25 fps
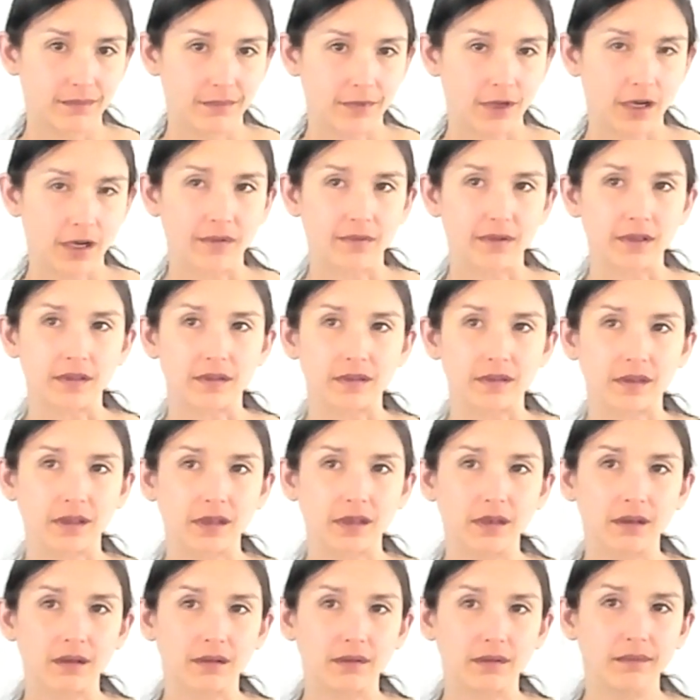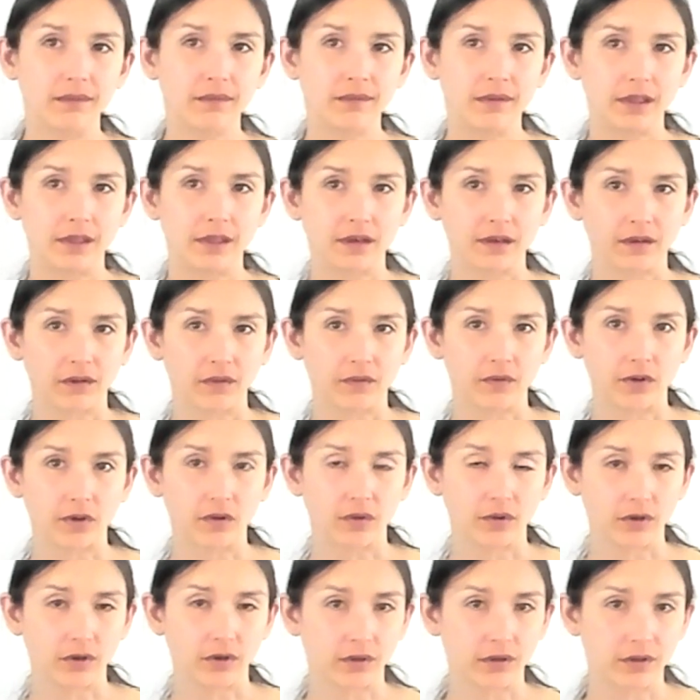Obviously, it doesn't
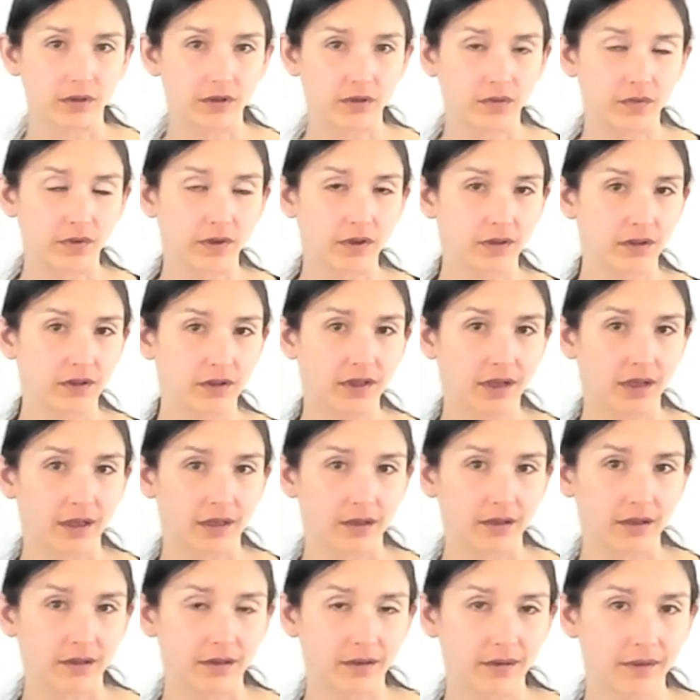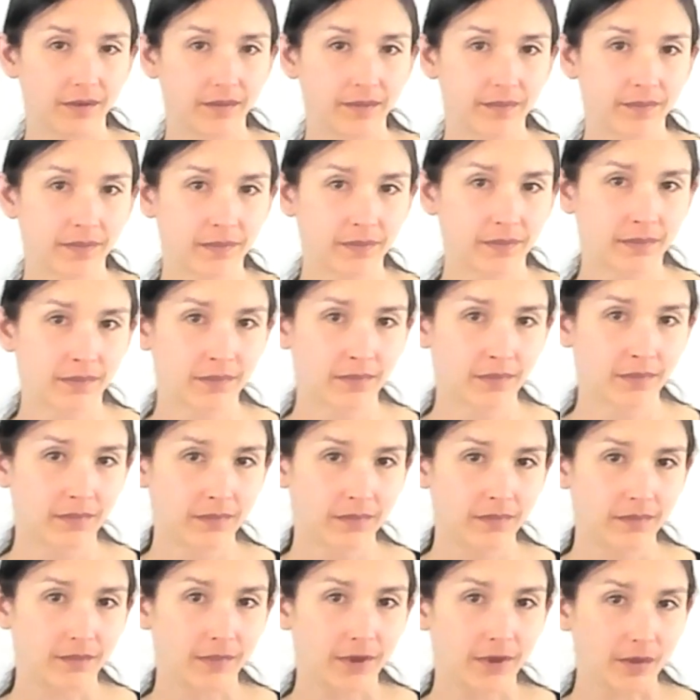feel good to feel judged,
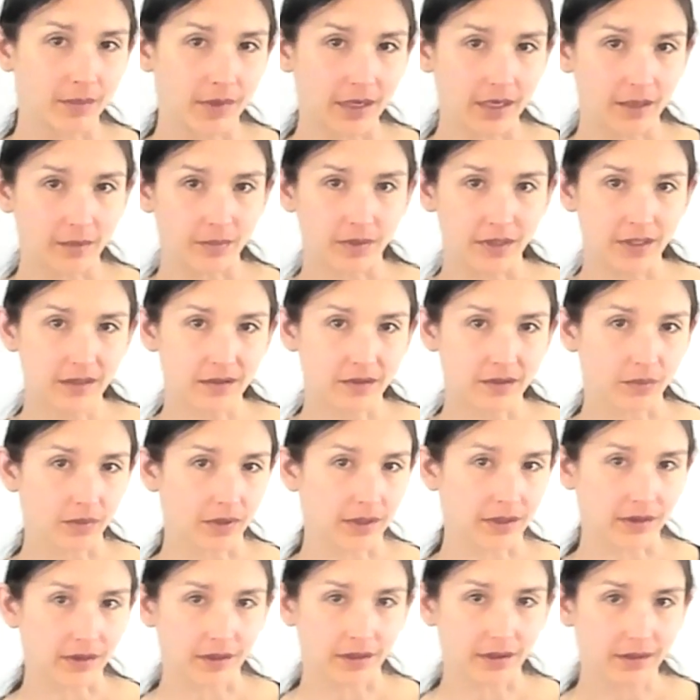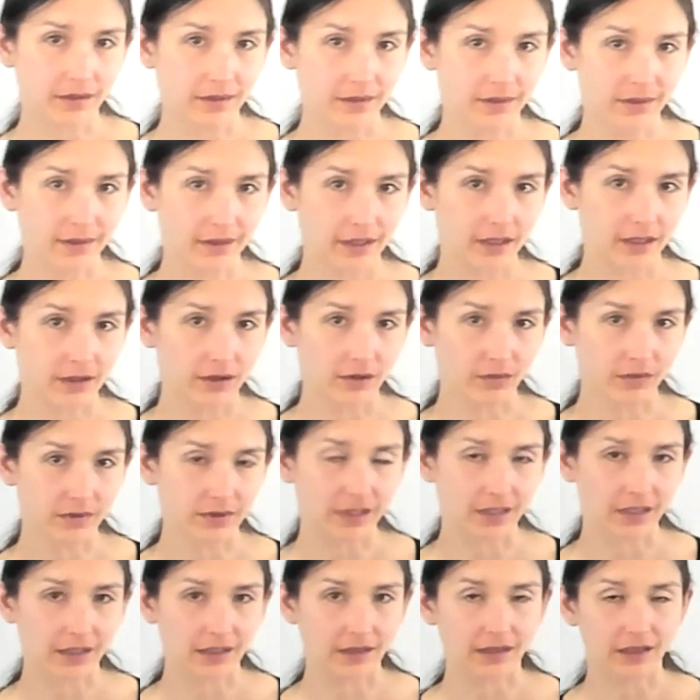but make peace with it and don't
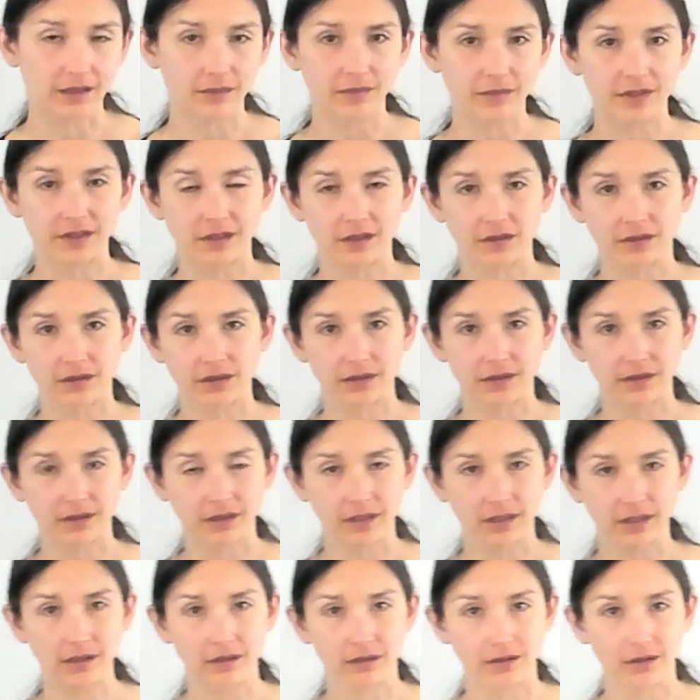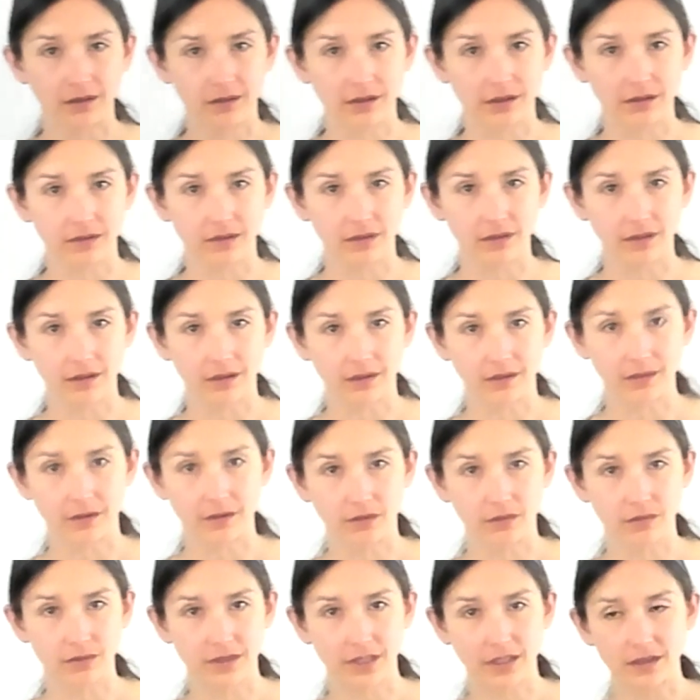take them seriously either. You see,
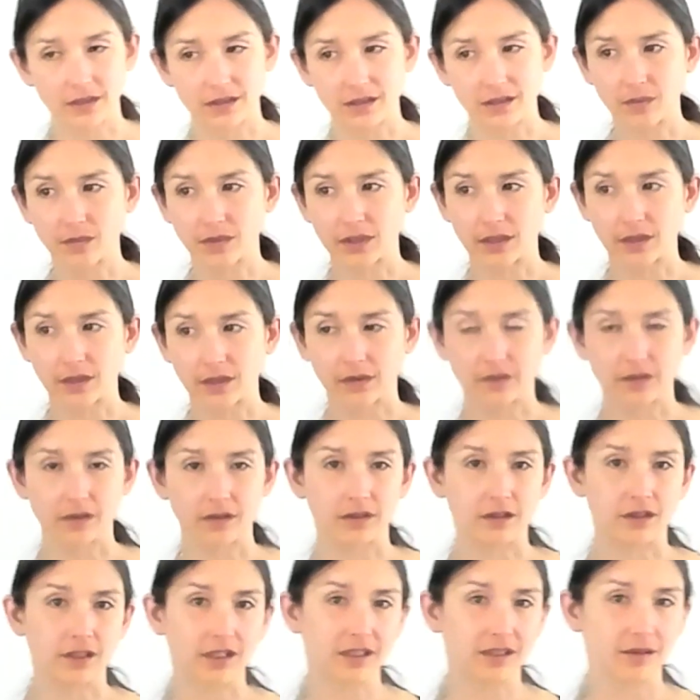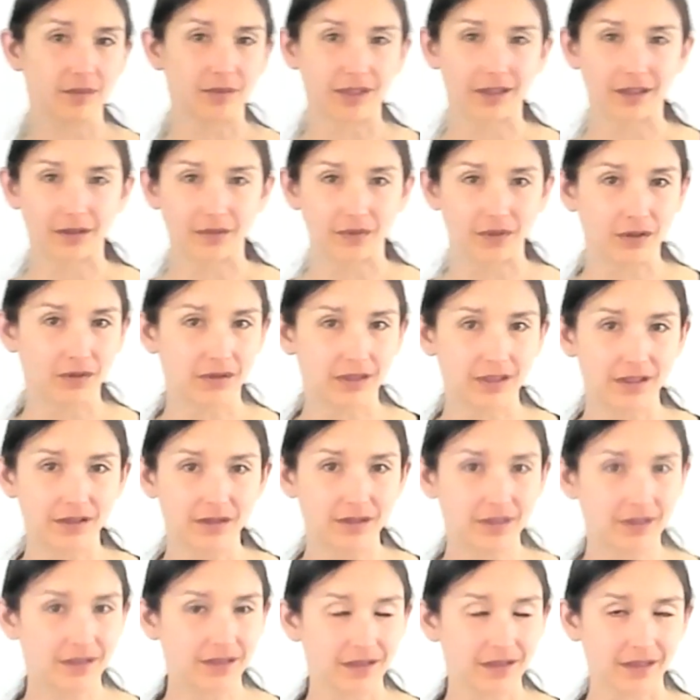don't take someone else's judgment of you
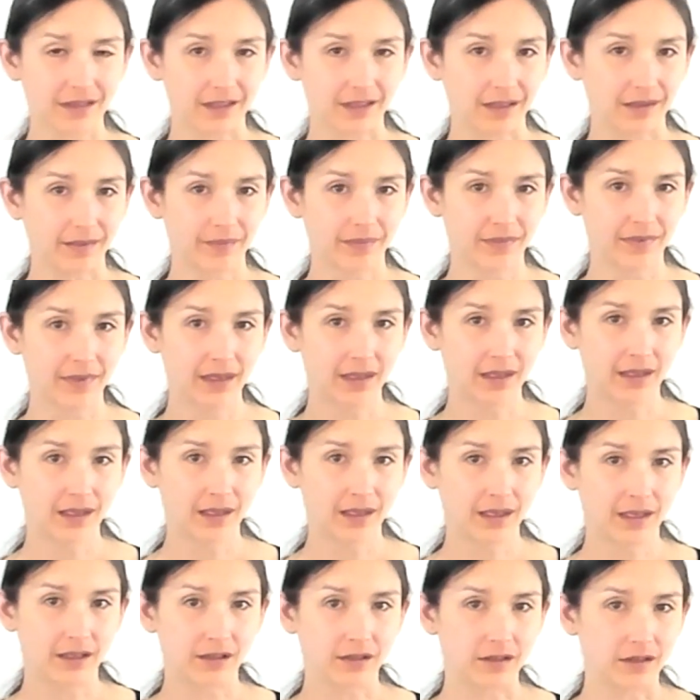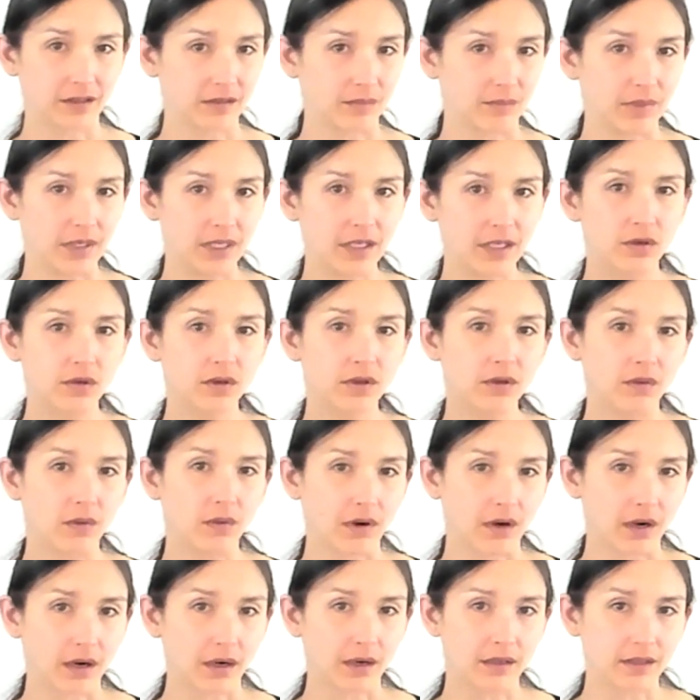seriously. Just be who you
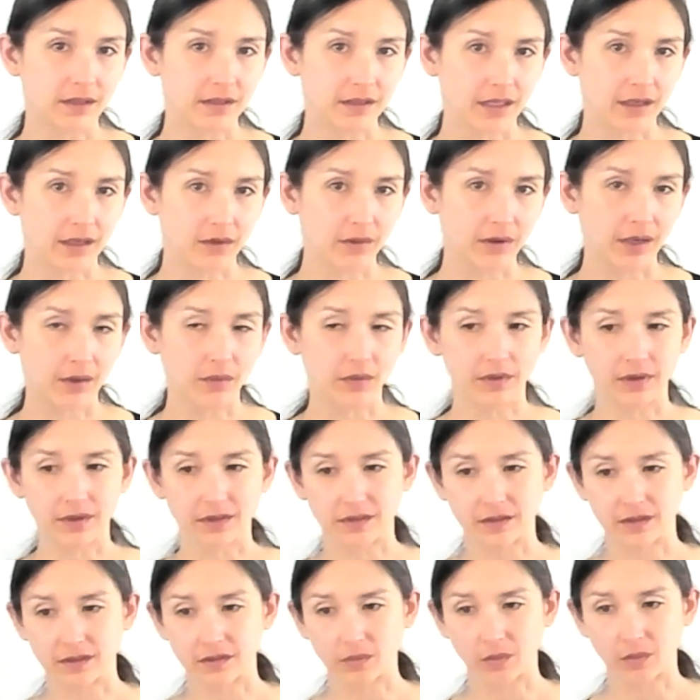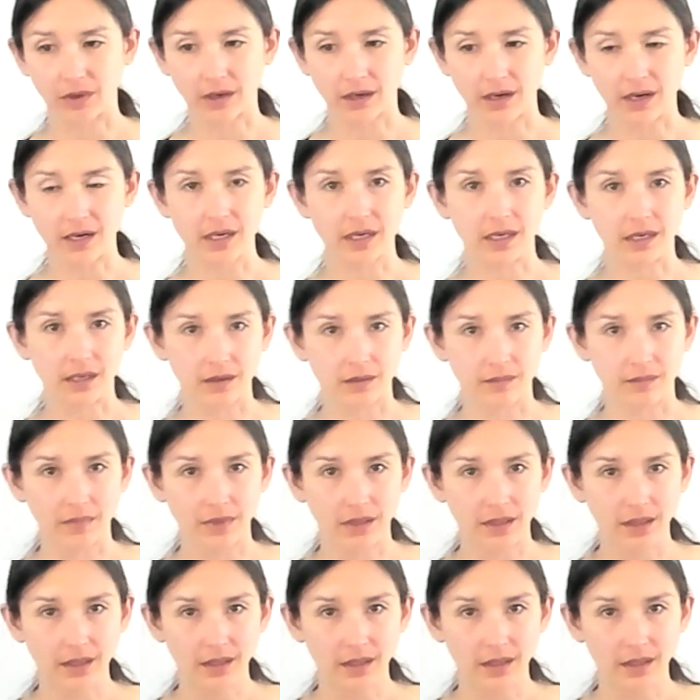are and say, okay, well, this is where I am,